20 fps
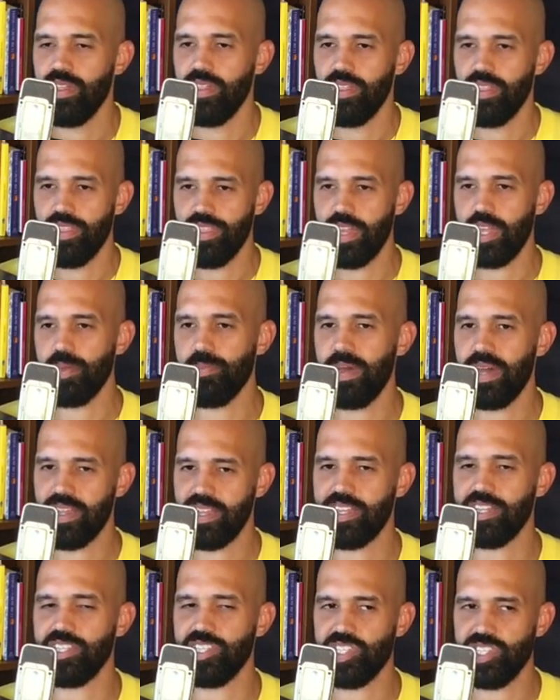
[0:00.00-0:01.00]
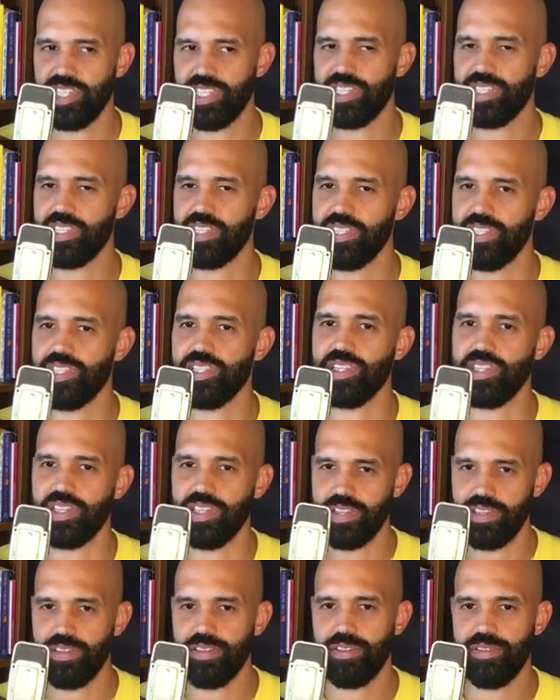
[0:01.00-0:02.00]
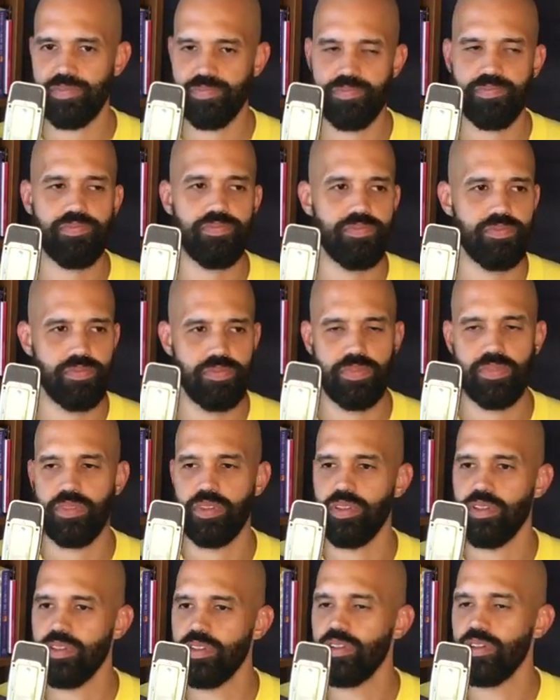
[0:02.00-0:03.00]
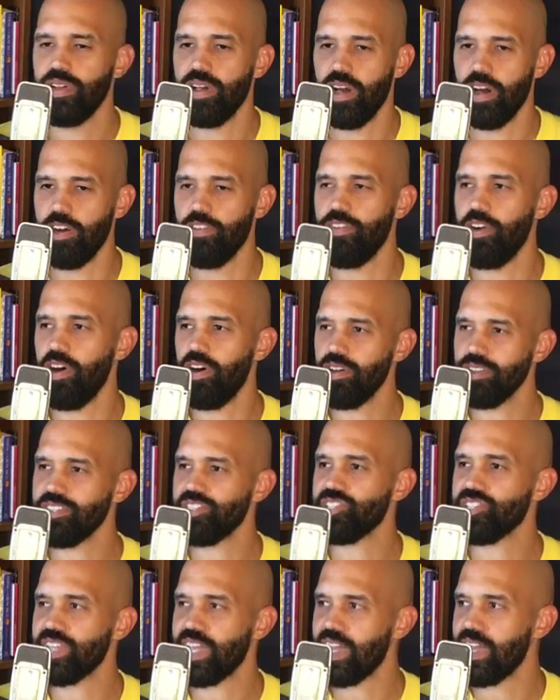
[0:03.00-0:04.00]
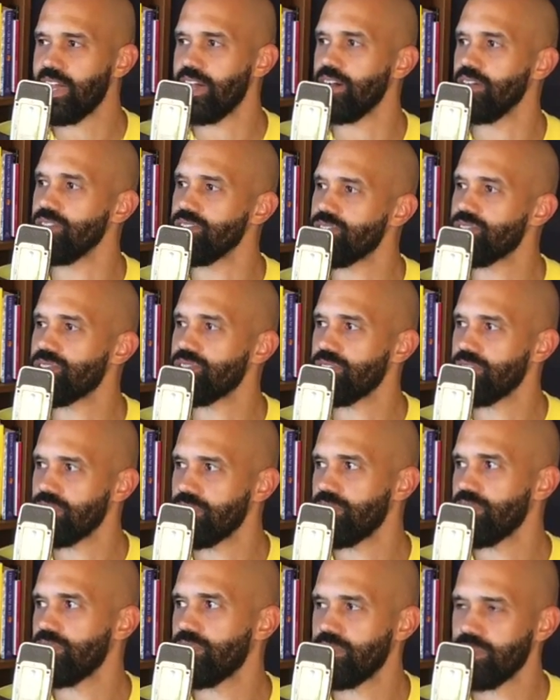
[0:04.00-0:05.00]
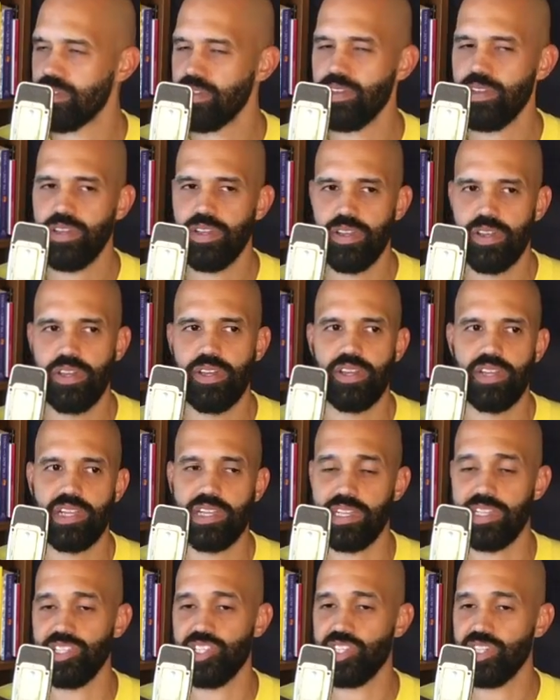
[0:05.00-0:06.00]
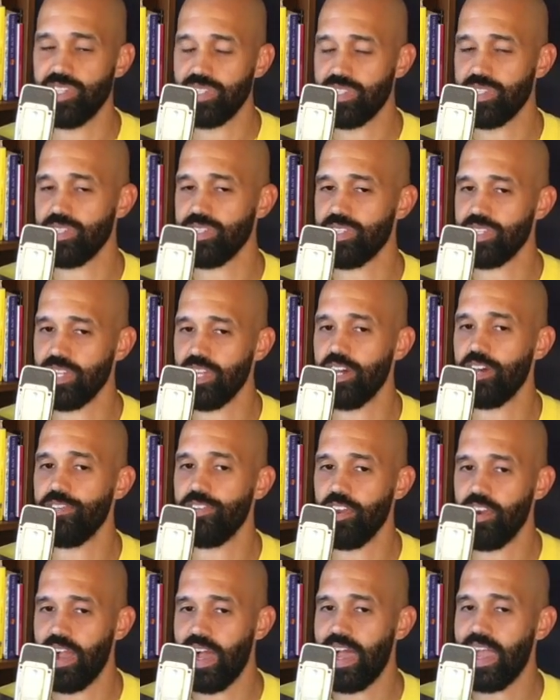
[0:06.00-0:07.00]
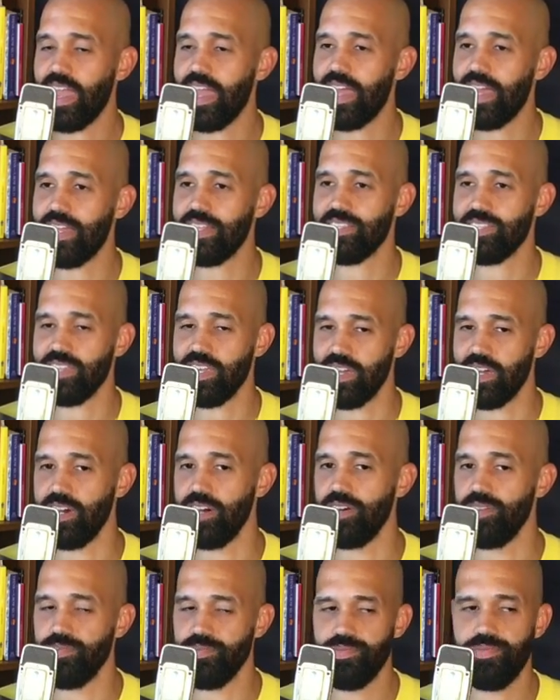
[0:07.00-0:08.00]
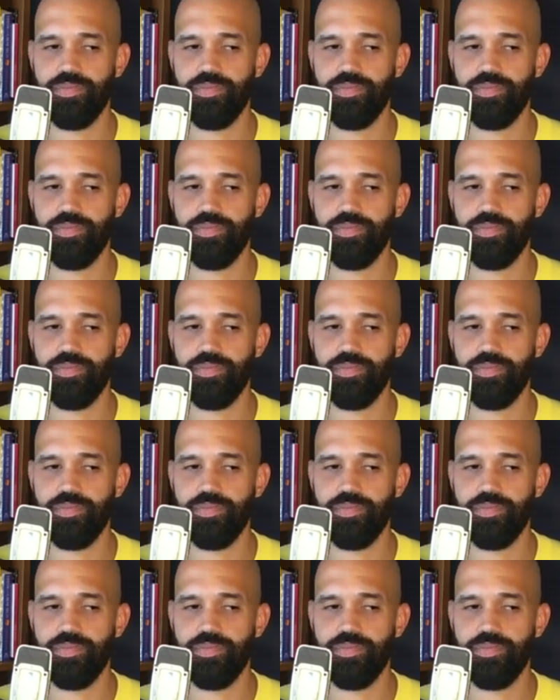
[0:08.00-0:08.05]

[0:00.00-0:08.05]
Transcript: Think about consistency of all the sounds. Consistency of your hi-hat sound.